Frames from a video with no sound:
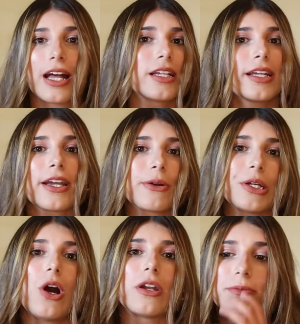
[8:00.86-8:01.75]
And then I
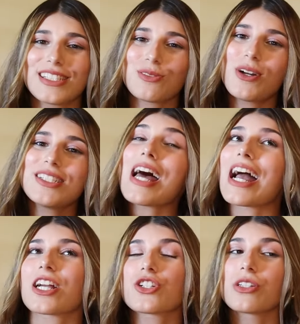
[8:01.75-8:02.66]
carry on. This one's
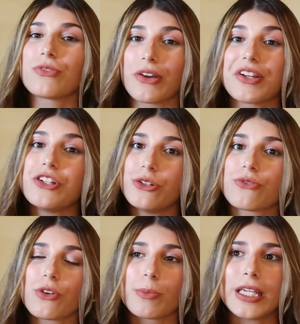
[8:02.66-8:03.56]
actually very
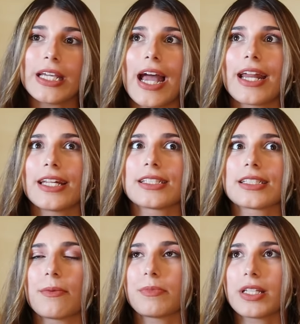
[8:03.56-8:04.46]
new for me and it's
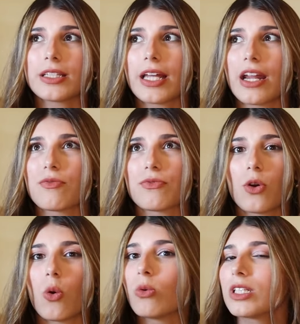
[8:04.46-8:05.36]
something that I've
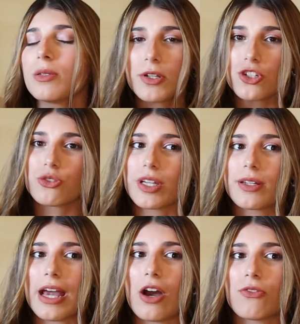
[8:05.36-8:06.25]
only been
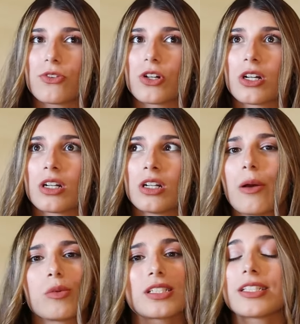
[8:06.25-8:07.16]
doing now for
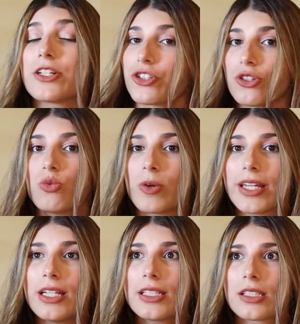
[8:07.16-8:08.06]
I want to say 2
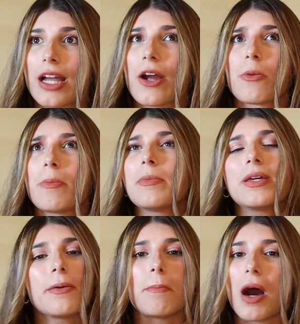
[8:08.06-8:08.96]
weeks or
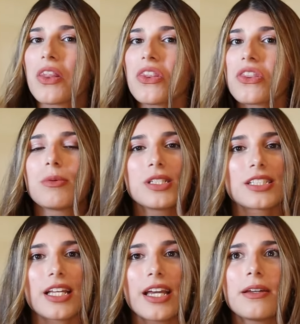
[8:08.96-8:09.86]
maybe a month I would
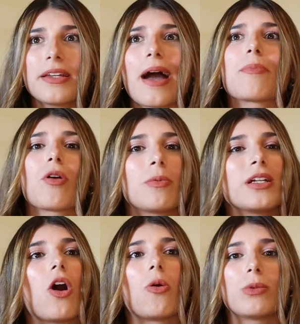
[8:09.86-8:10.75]
say yeah
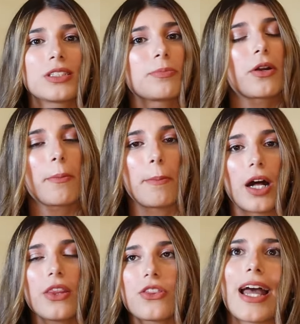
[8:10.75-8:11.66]
probably almost about a
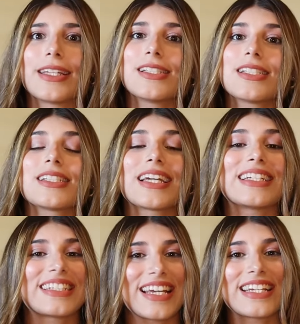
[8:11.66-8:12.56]
month and this is
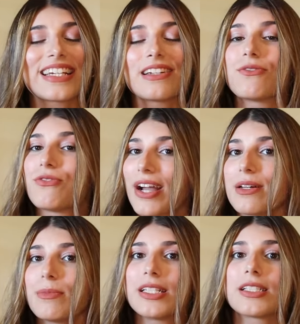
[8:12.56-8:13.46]
like taking
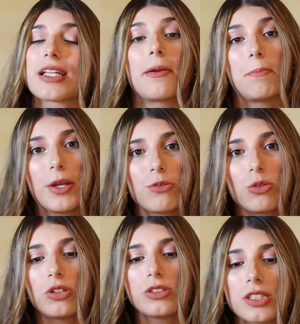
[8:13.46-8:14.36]
vitamins and
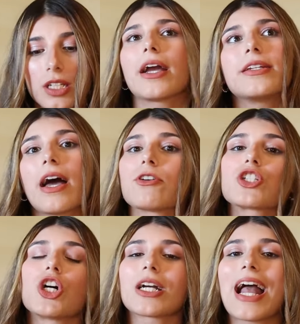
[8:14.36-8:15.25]
minerals I never
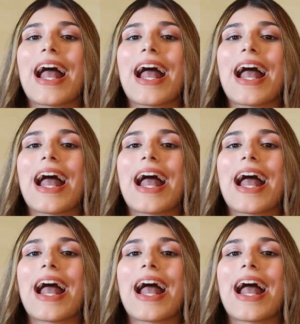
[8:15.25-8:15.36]
took